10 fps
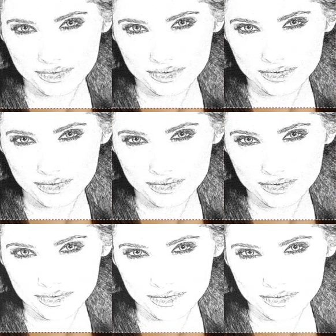effect
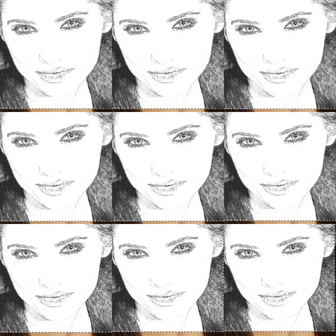you're looking for
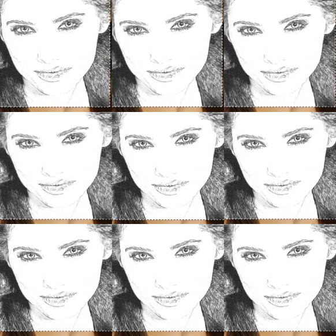as you can see here